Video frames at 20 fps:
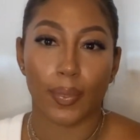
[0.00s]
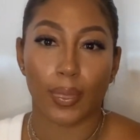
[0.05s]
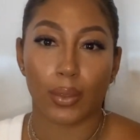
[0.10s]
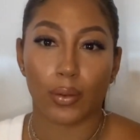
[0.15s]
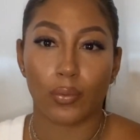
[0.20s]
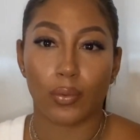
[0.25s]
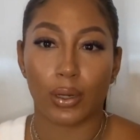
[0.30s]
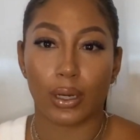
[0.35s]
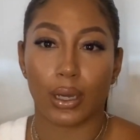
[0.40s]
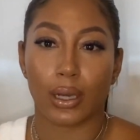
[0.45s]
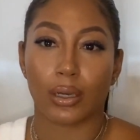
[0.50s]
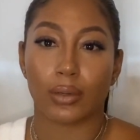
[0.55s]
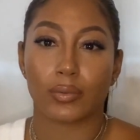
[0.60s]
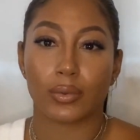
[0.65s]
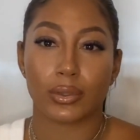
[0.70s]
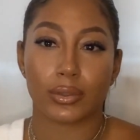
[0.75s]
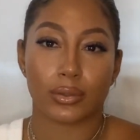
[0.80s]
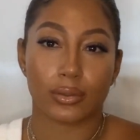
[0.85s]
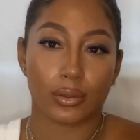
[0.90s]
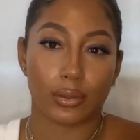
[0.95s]
when I
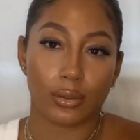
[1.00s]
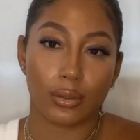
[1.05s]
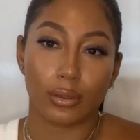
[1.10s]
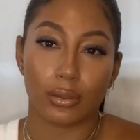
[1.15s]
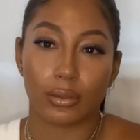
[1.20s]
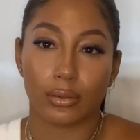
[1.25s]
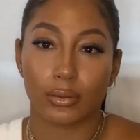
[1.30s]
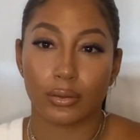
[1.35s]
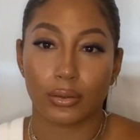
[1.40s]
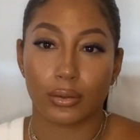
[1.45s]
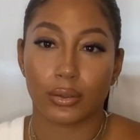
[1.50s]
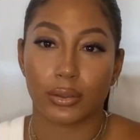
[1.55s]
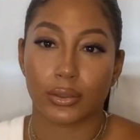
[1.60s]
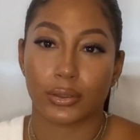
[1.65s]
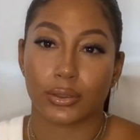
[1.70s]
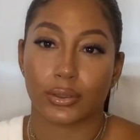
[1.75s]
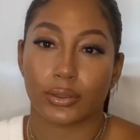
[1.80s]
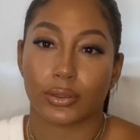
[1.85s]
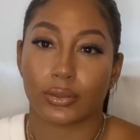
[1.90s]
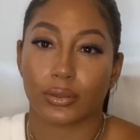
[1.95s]
was, oh, this
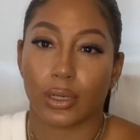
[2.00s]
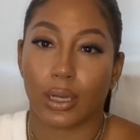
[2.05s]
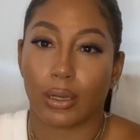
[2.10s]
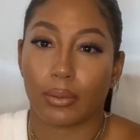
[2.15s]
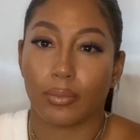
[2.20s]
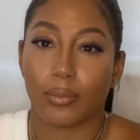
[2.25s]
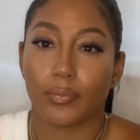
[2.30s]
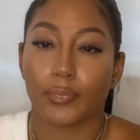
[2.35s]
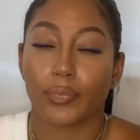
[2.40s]
strap.